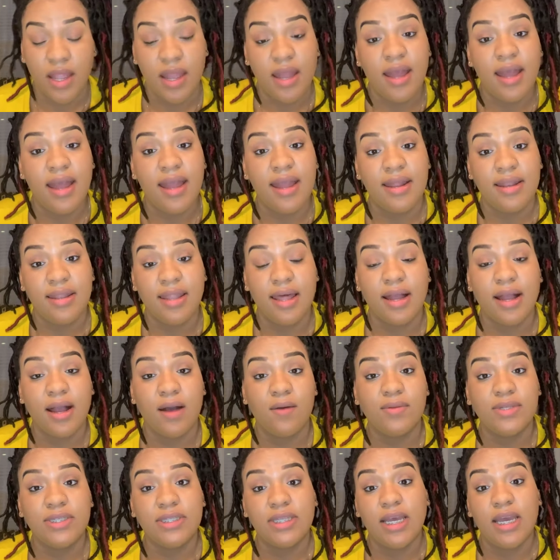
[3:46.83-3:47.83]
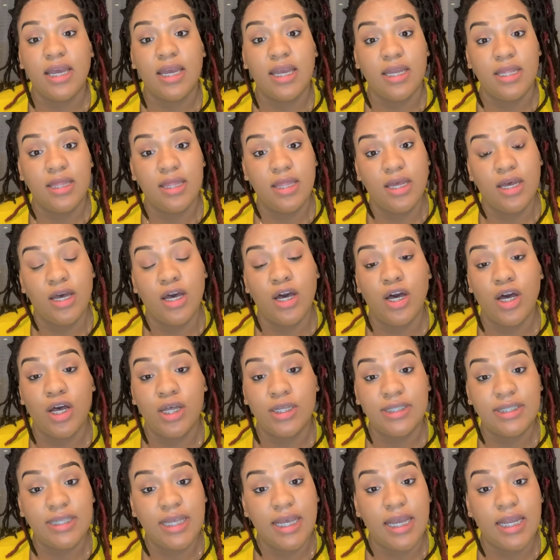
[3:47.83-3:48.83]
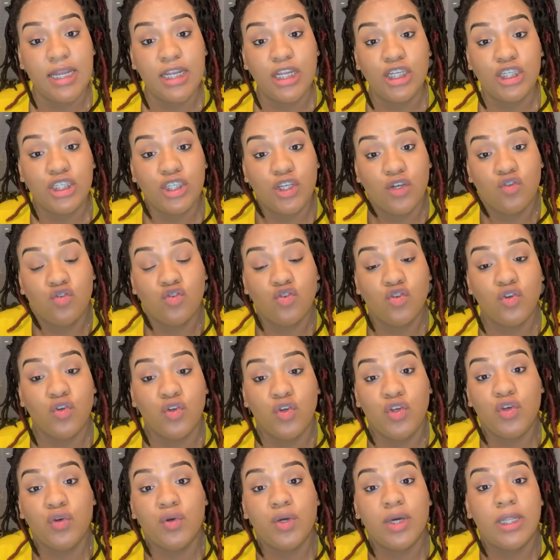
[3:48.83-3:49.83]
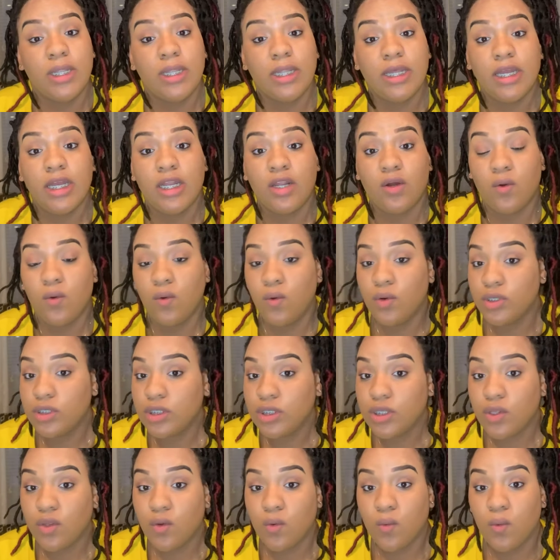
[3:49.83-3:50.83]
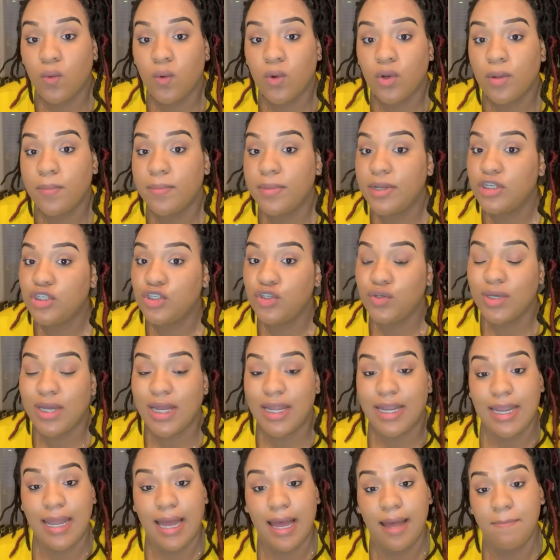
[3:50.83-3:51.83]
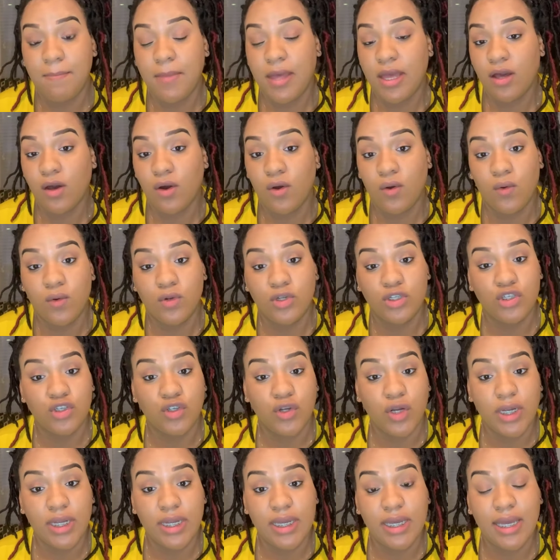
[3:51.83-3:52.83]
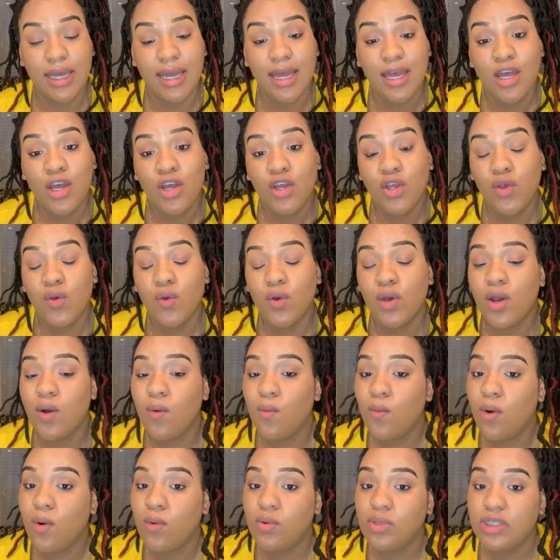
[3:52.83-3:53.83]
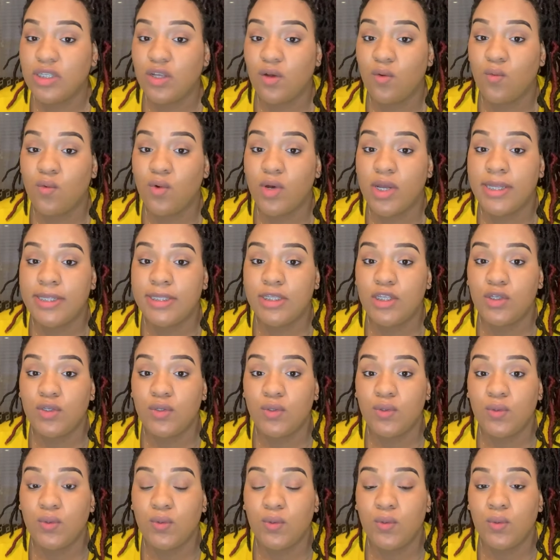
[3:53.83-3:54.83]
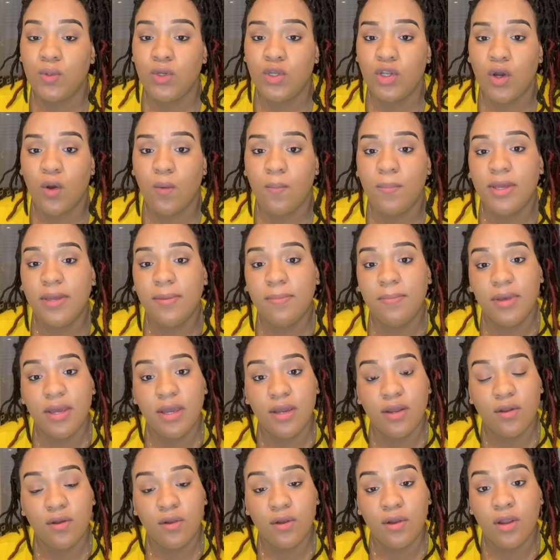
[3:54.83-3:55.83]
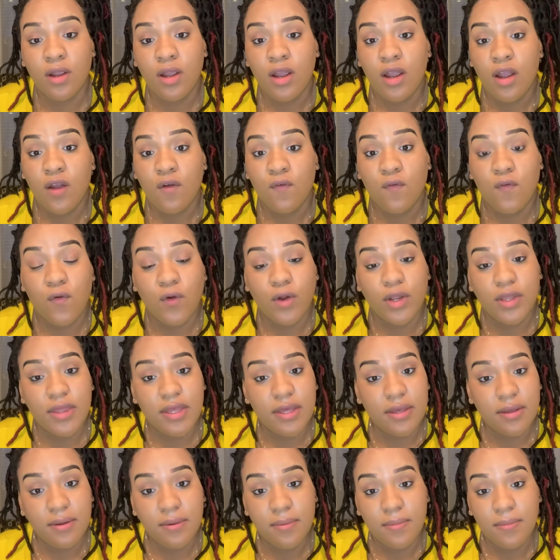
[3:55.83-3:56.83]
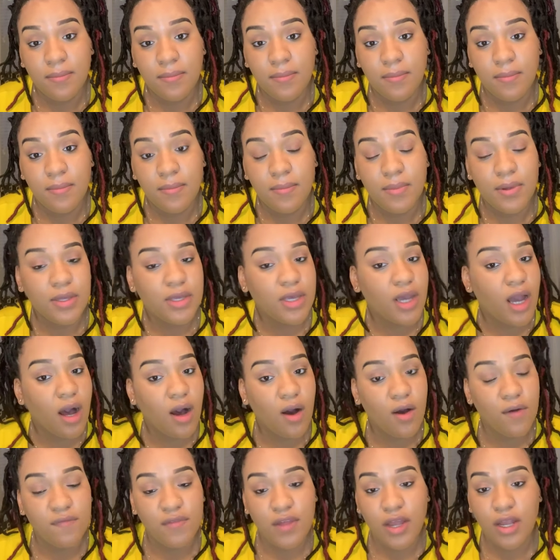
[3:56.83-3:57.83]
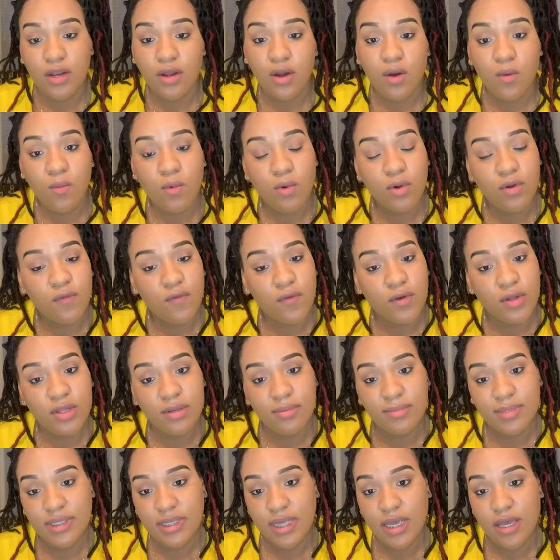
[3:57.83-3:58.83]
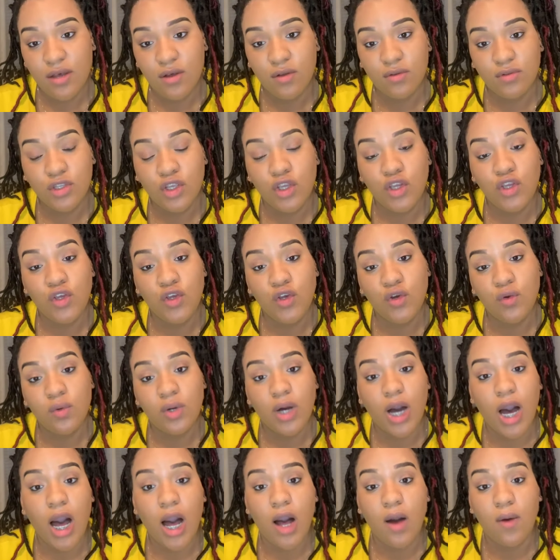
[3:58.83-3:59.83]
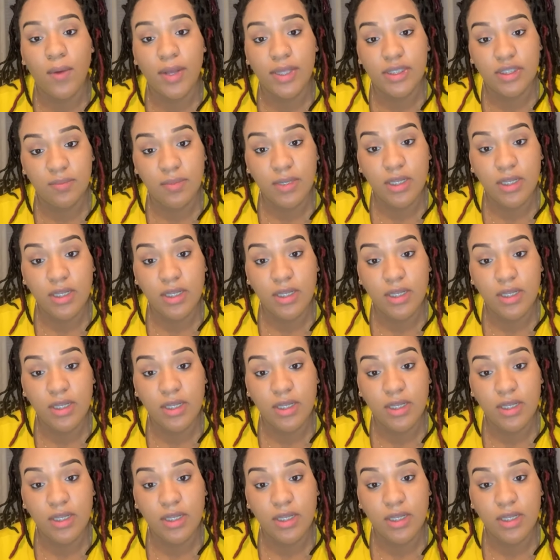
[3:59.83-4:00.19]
And like I was saying, the uh, saying is so true. You can lead a horse to the water, but you cannot make a horse drink it. You can want someone to, you know, be better for them but y'all, if they don't want it for themselves, you will always be